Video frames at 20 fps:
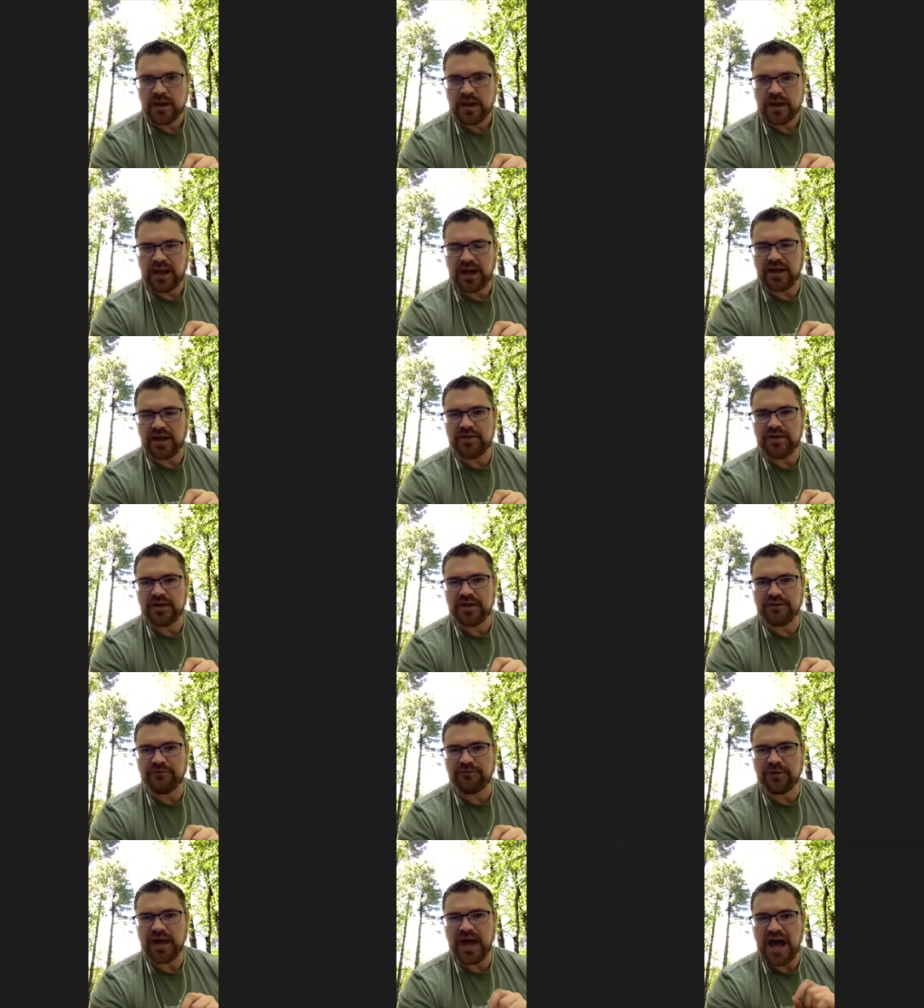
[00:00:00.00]
And I think
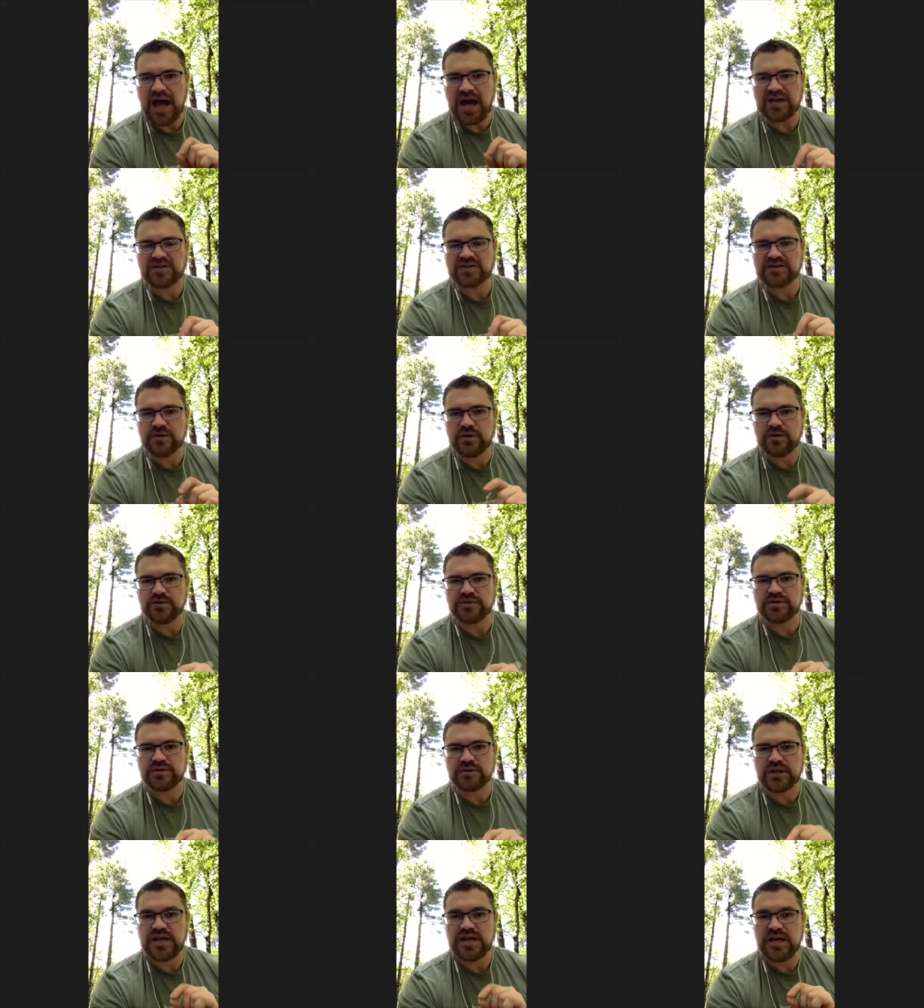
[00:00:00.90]
if we ask
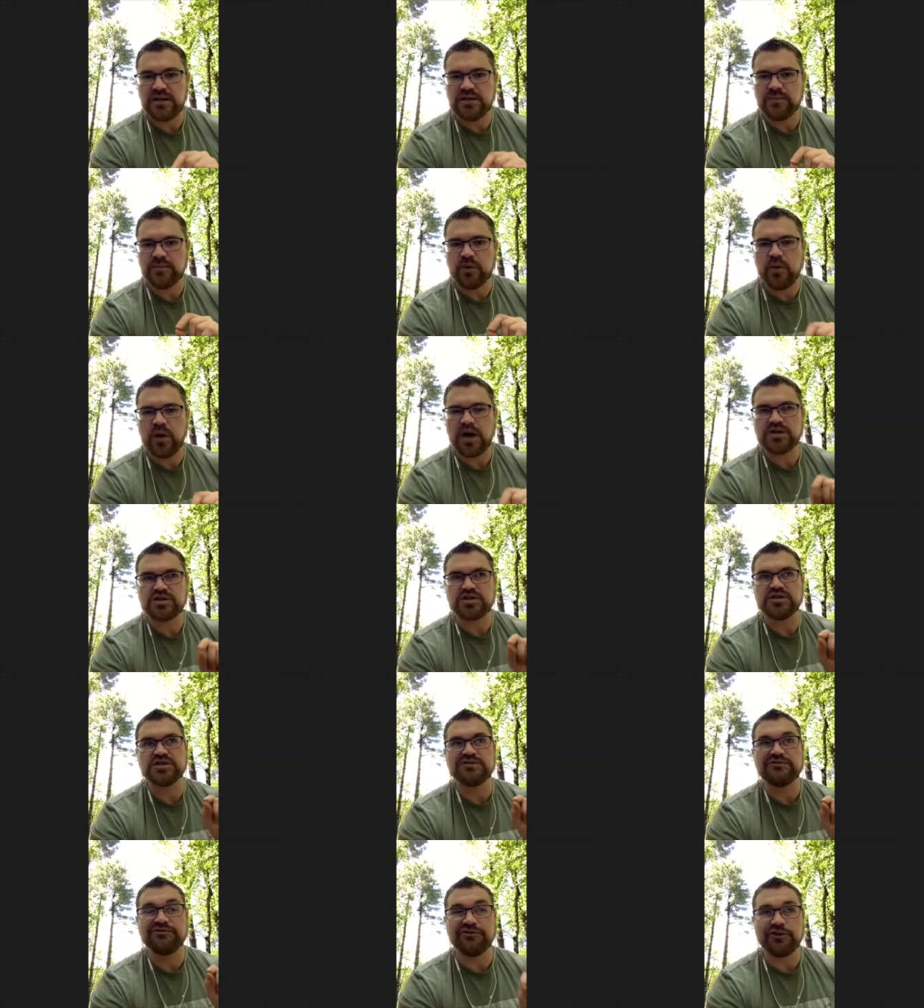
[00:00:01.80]
those kingdom
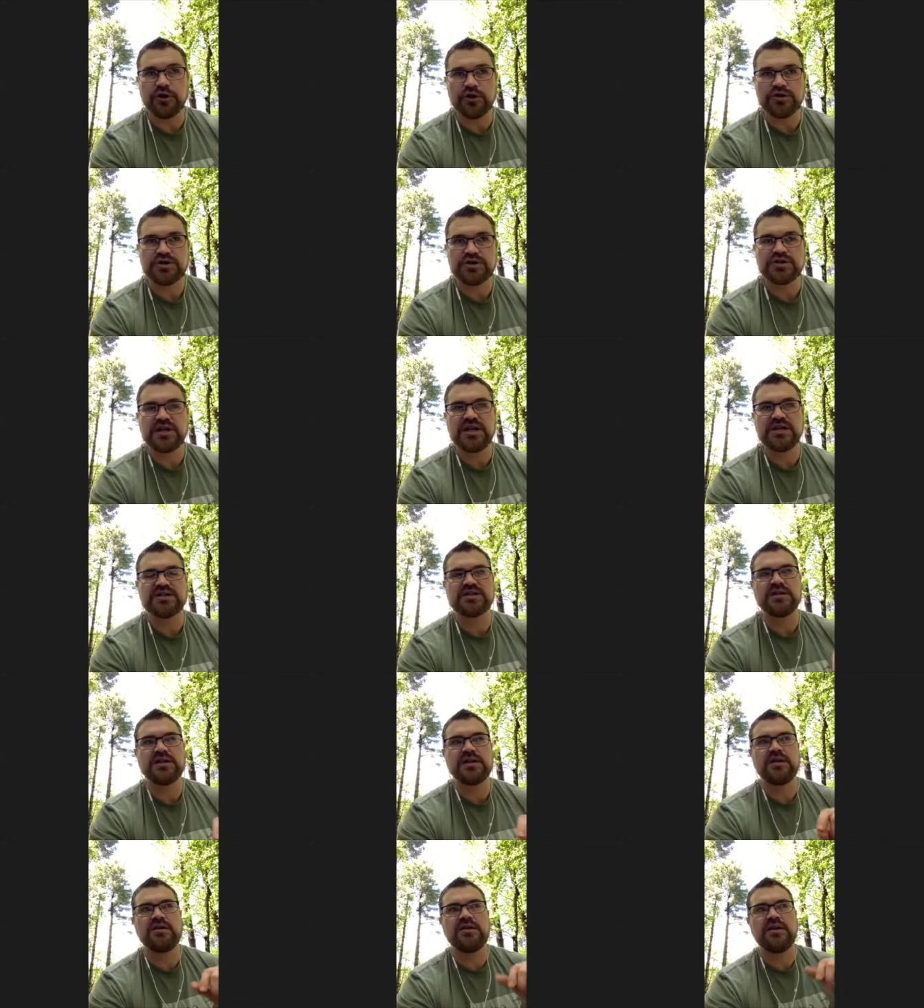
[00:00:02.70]
questions first, it's
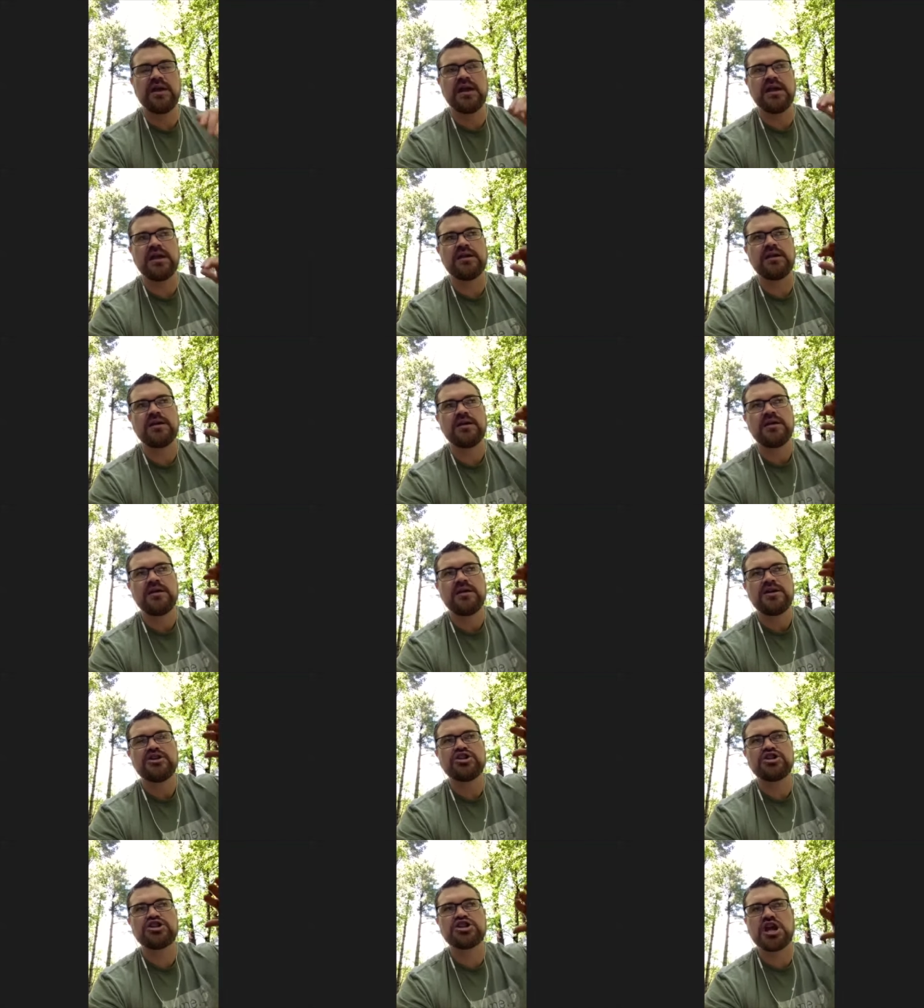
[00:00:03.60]
going to then
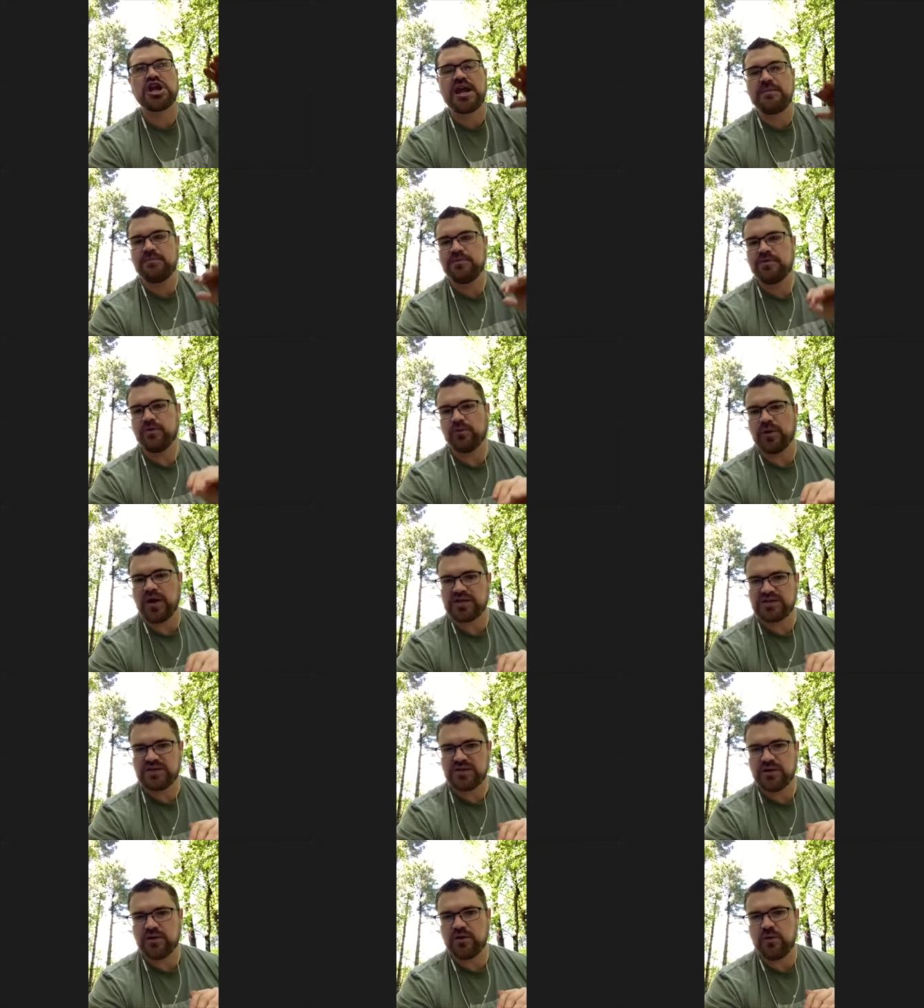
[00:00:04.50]
shape the
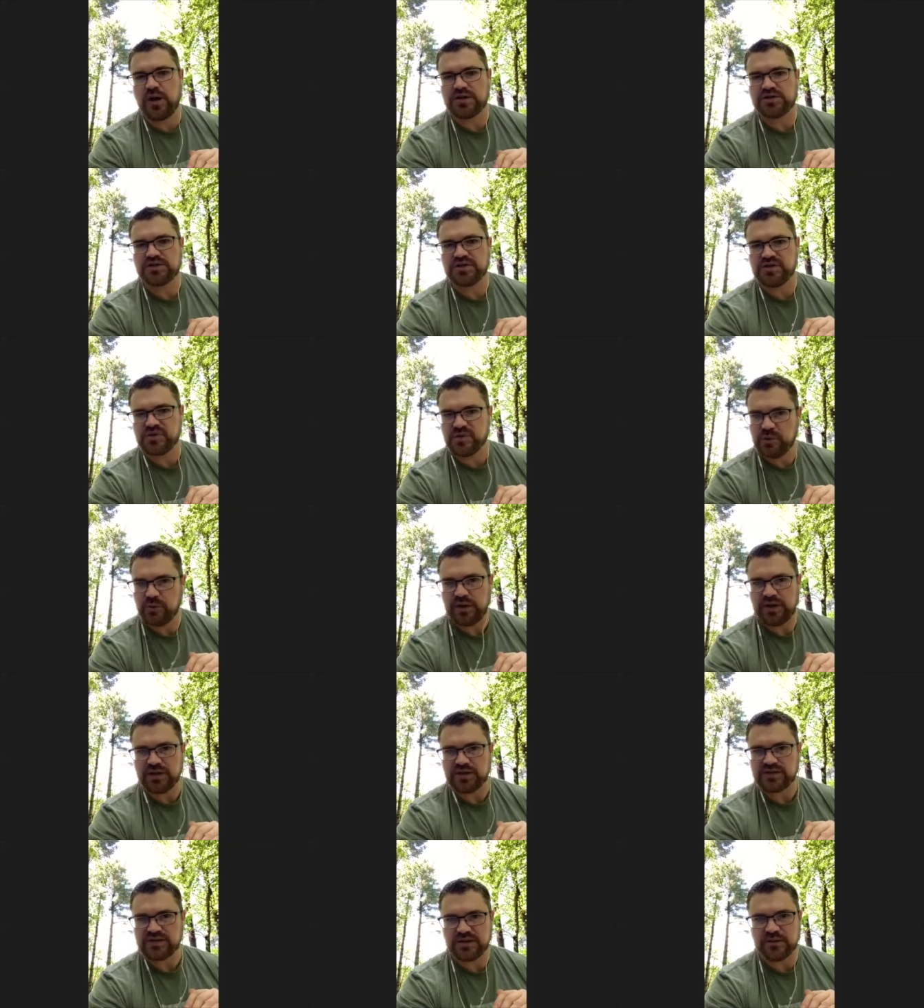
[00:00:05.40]
rest of the questions when we
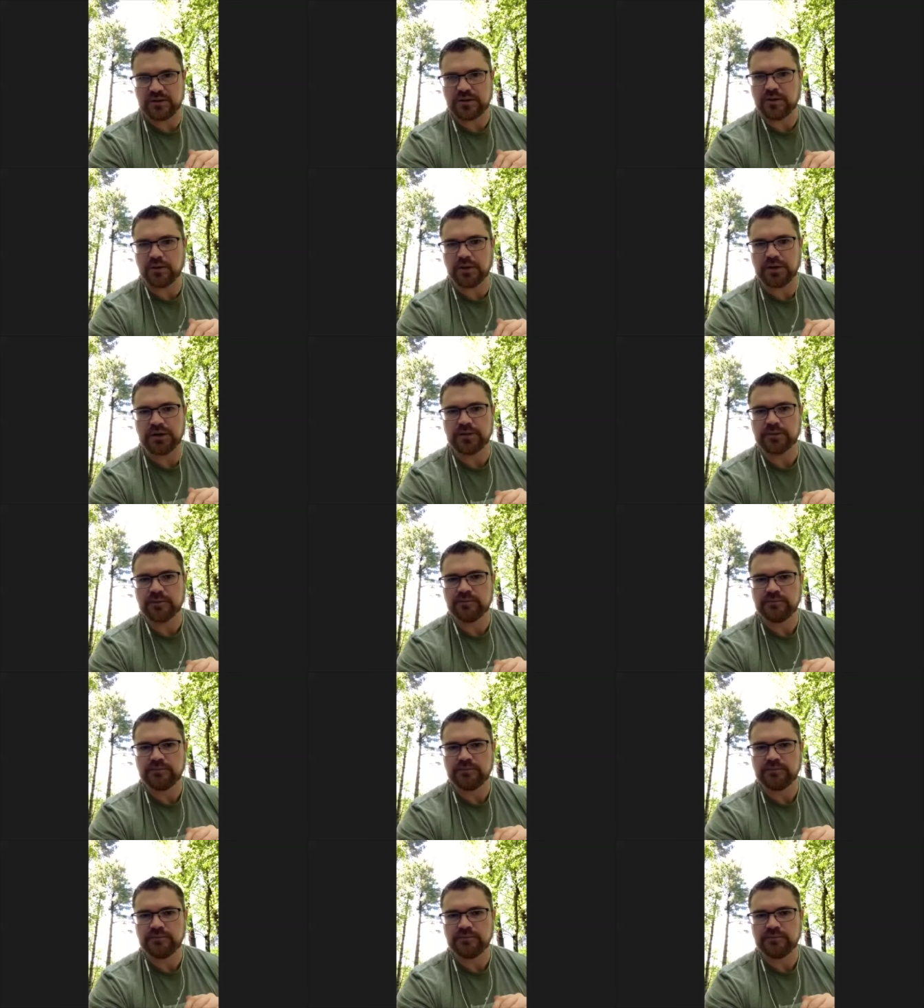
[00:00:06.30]
consider career.